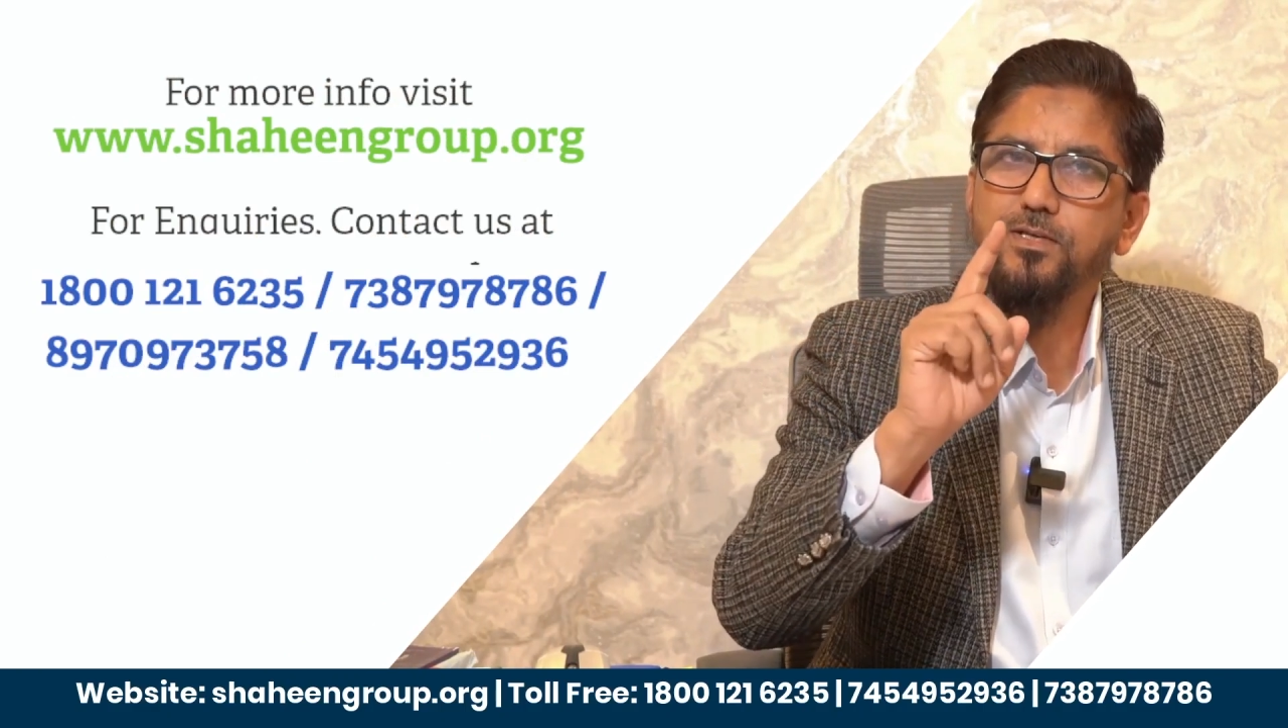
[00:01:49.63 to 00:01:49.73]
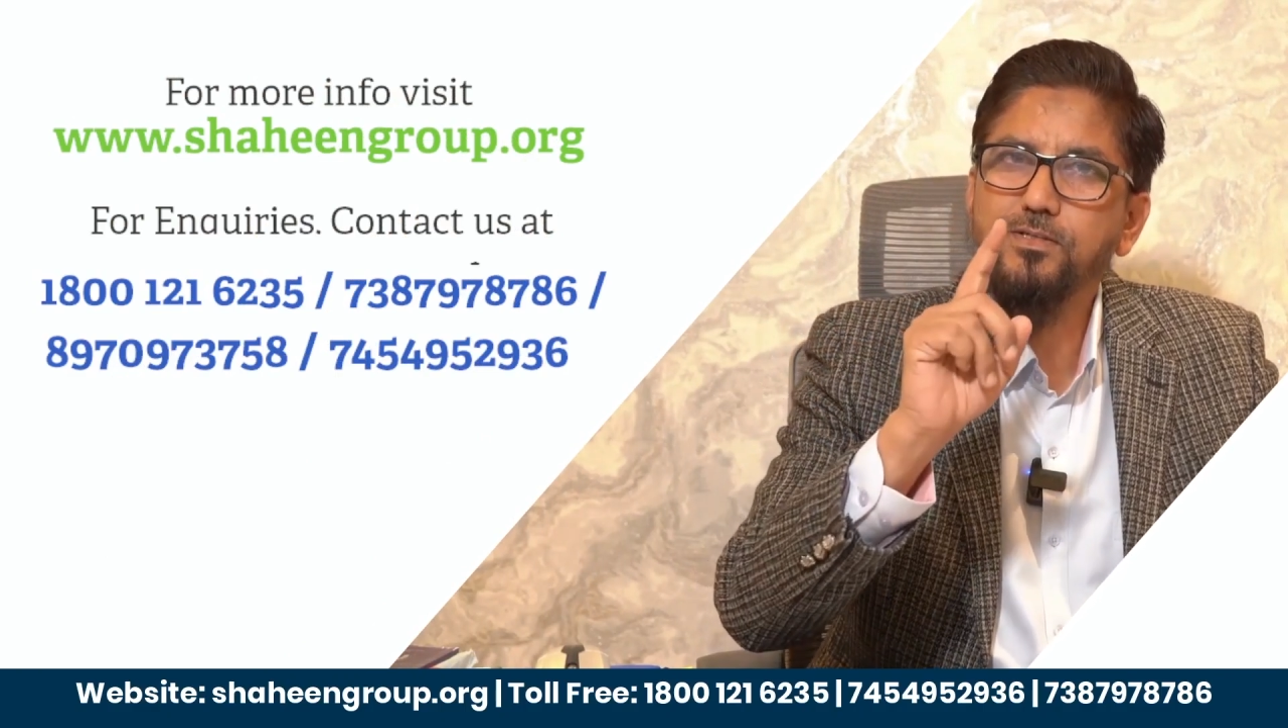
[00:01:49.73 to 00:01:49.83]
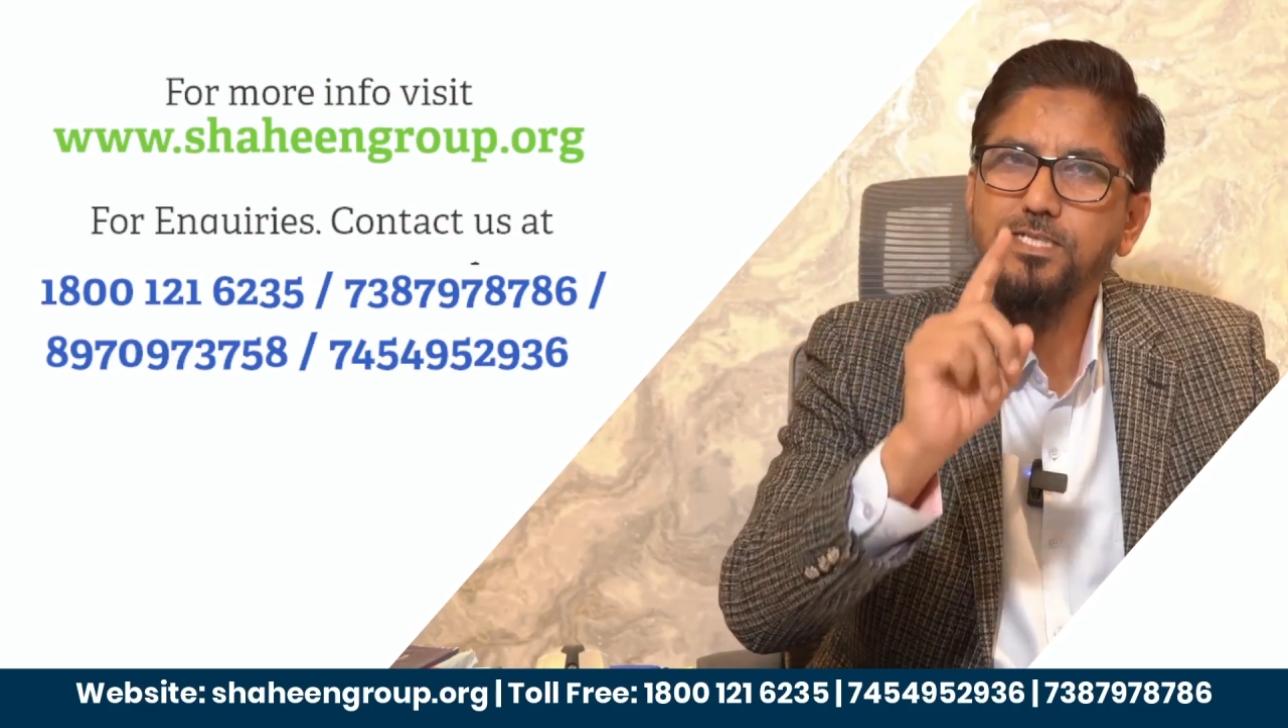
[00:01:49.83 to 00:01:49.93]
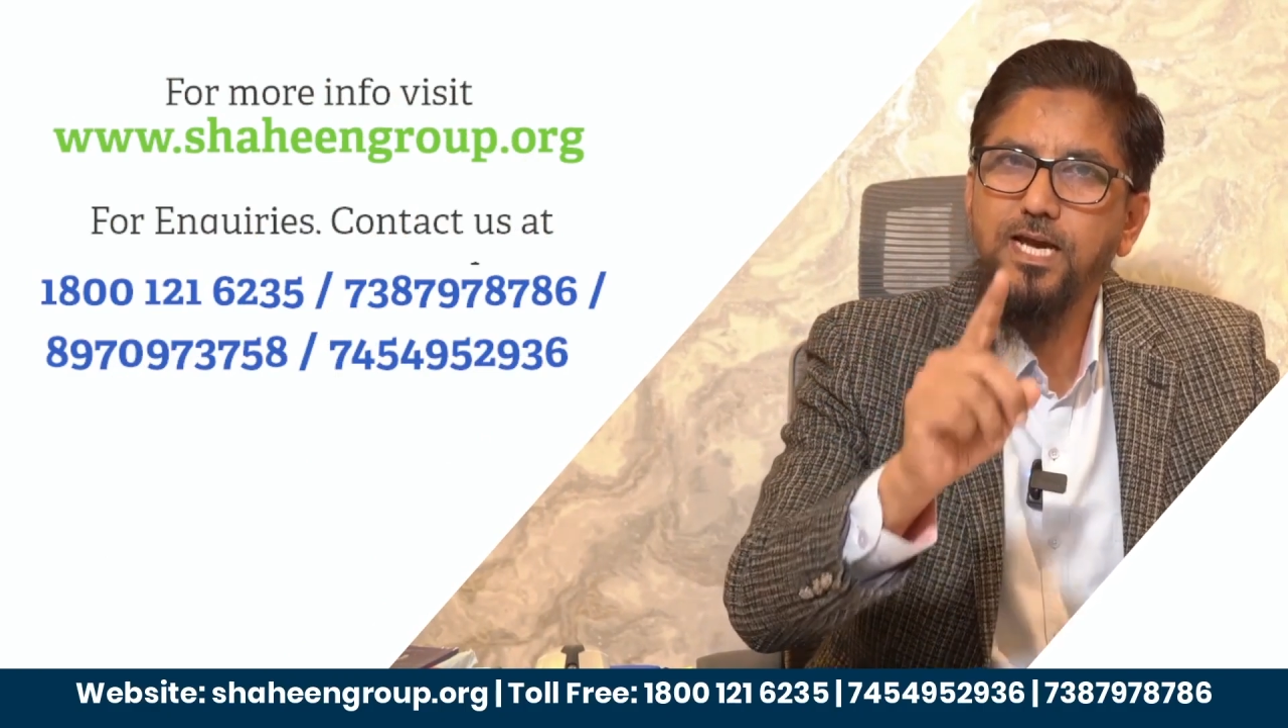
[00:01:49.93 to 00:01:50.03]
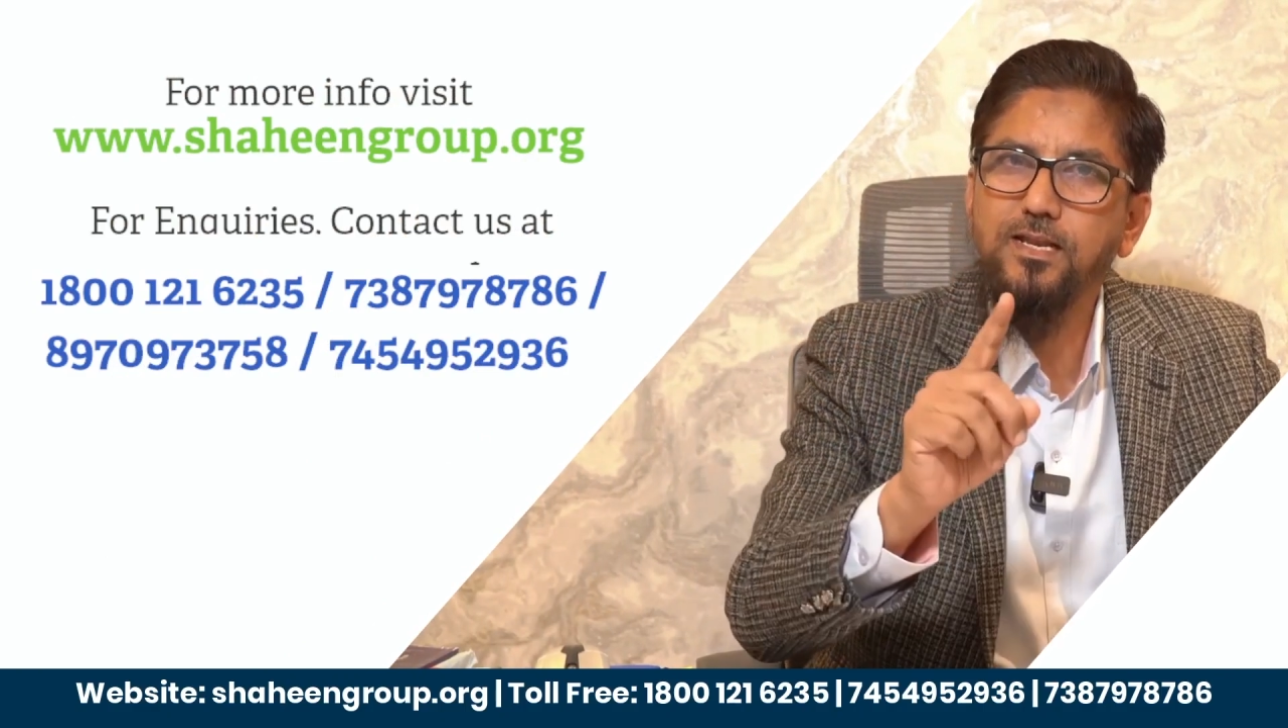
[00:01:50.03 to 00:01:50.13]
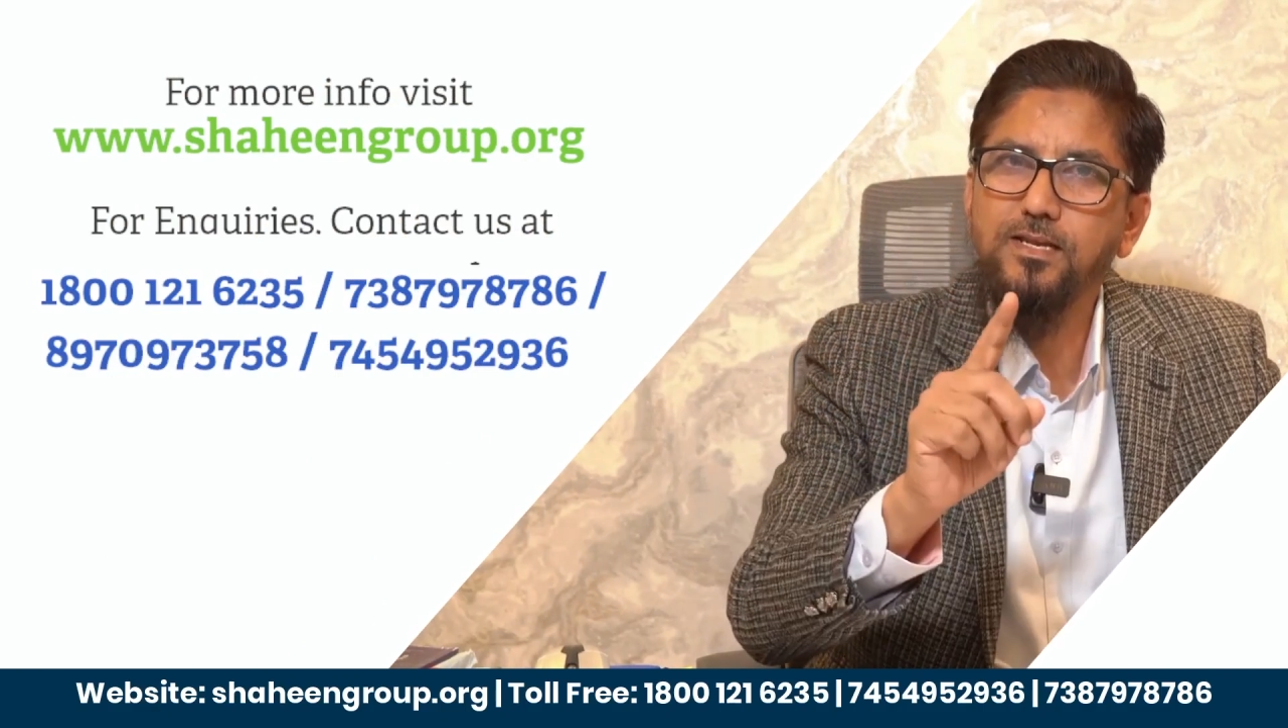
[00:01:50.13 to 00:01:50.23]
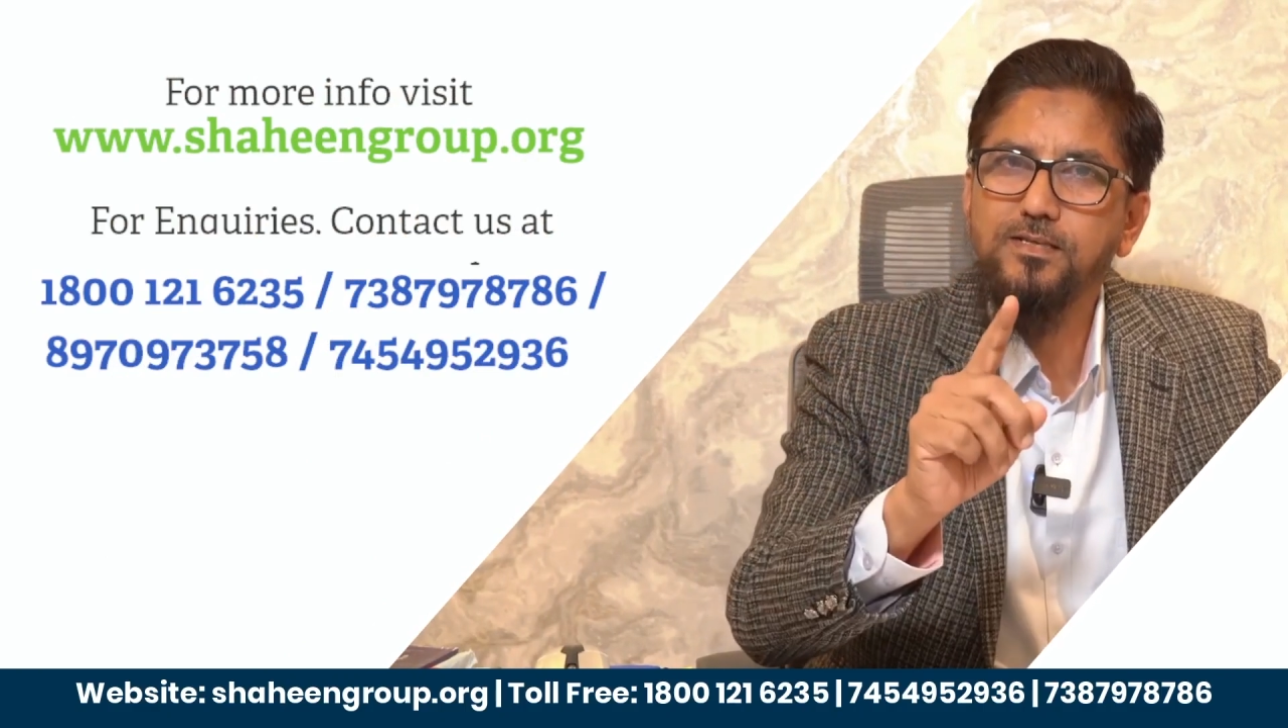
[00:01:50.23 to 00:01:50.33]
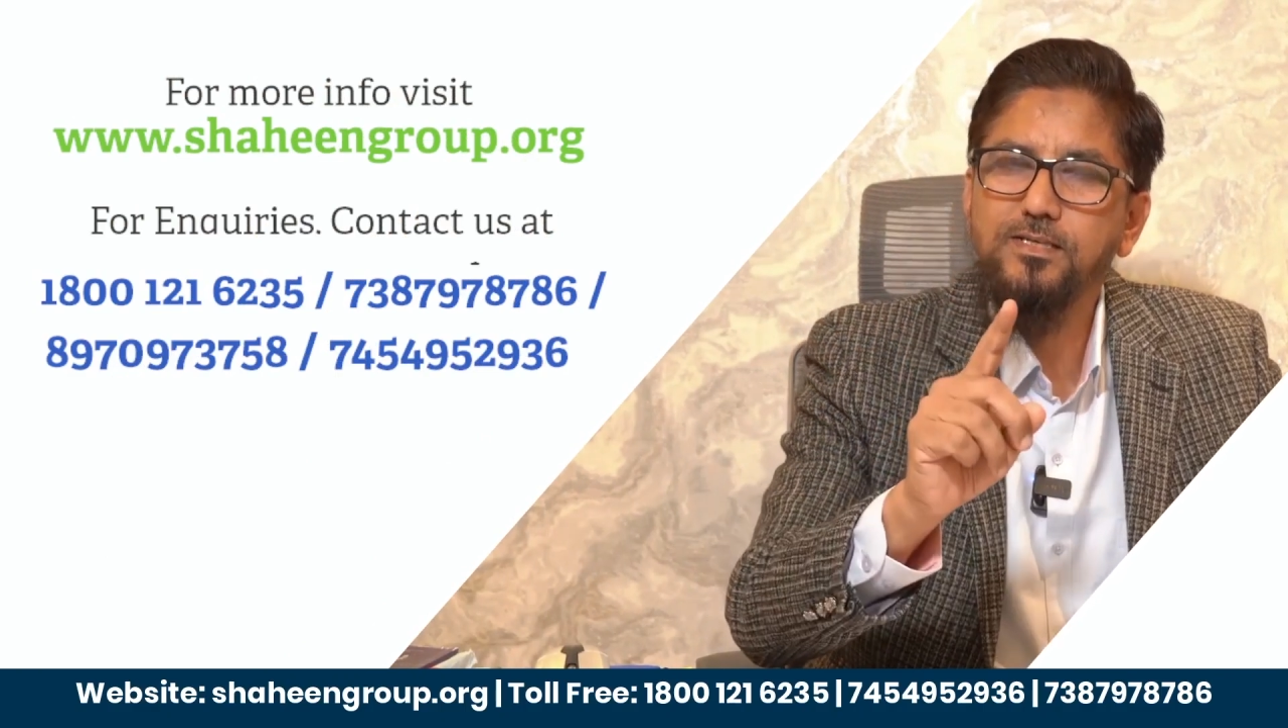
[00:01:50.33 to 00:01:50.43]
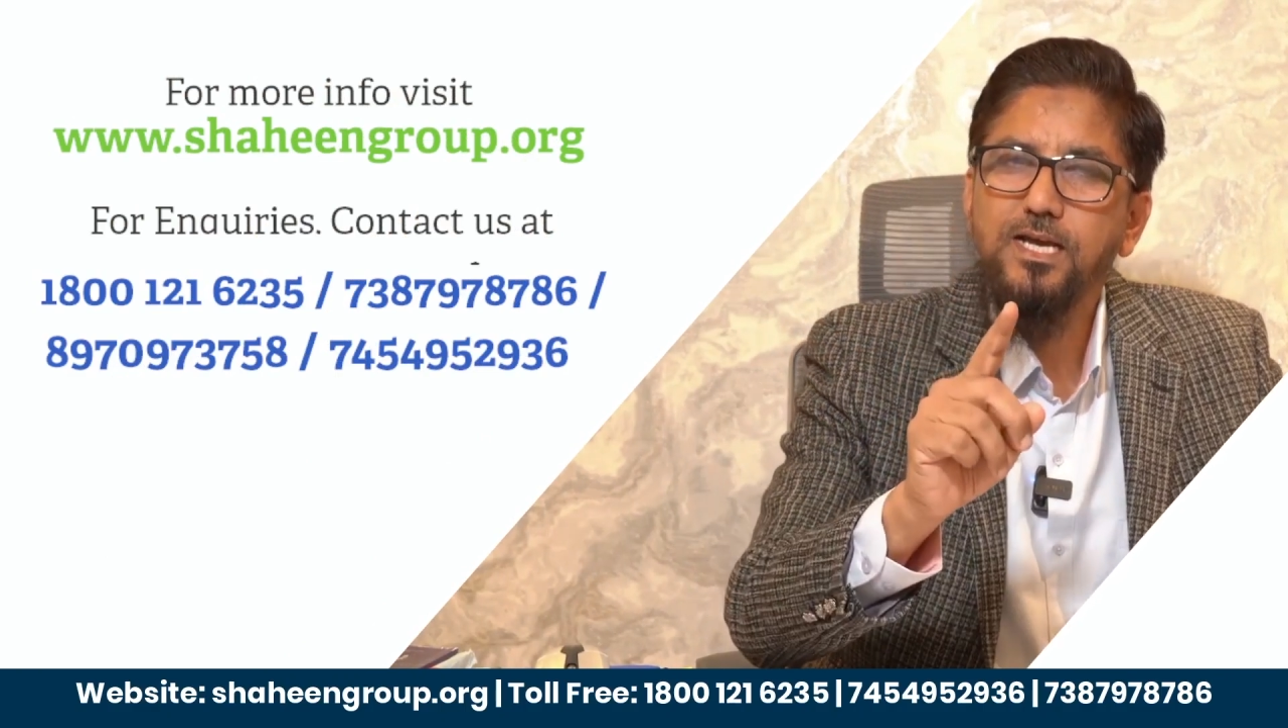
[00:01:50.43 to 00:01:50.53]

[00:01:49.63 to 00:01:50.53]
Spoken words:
your talent